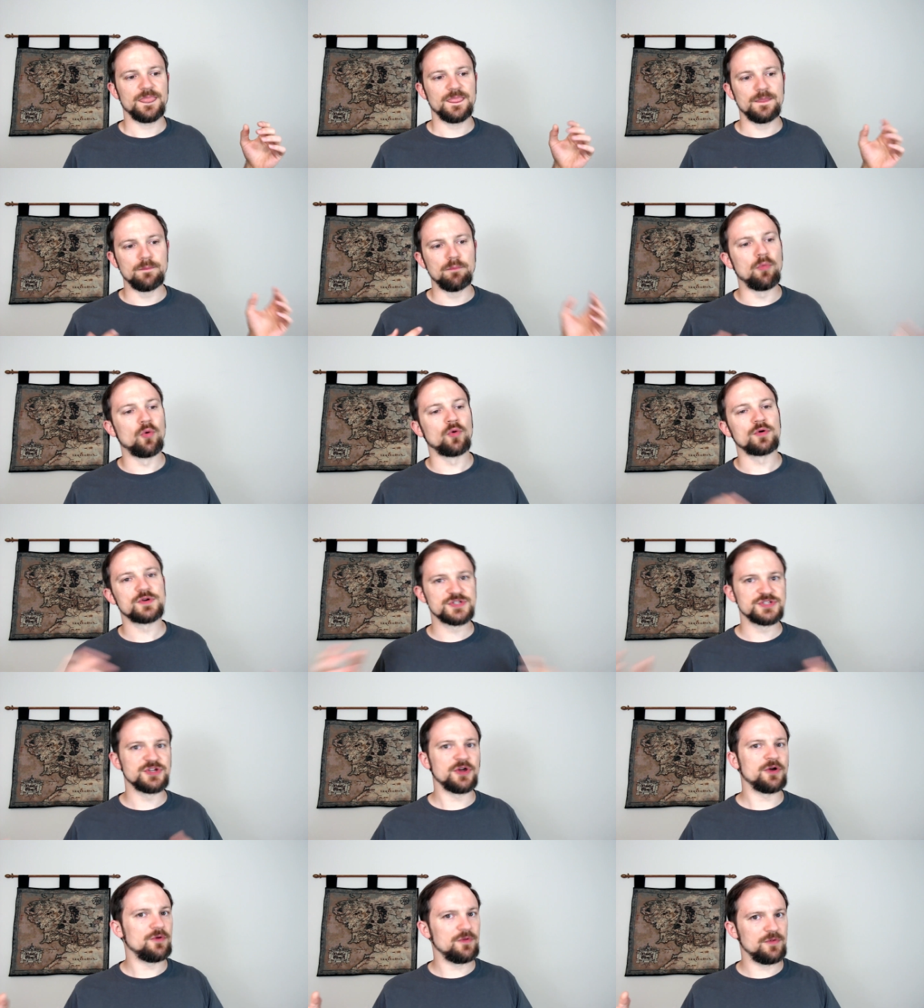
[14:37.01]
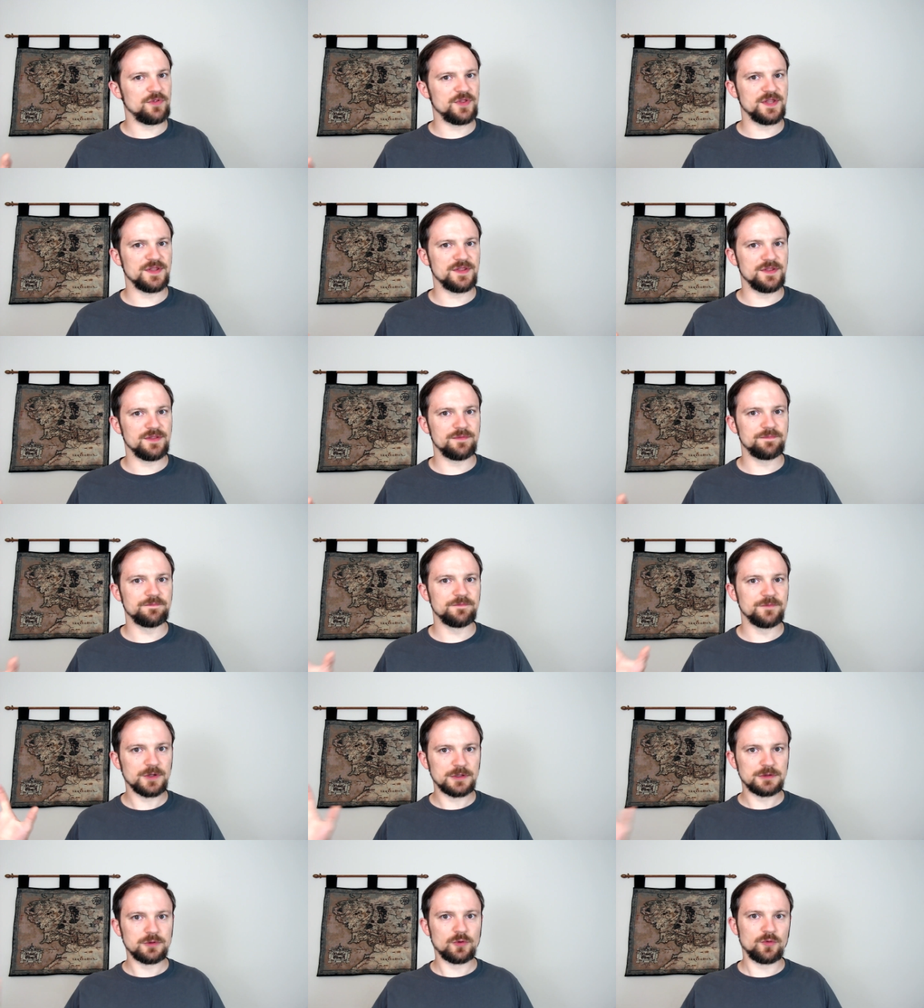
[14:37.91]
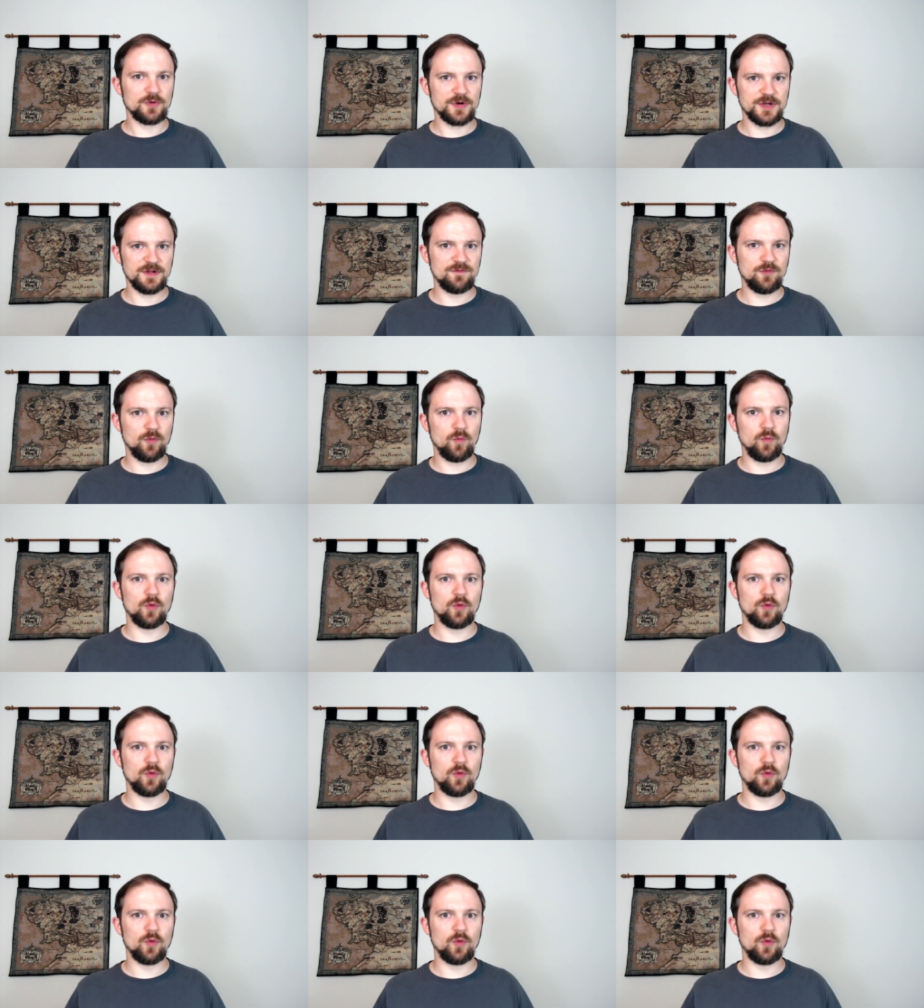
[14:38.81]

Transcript: more so than the glory of the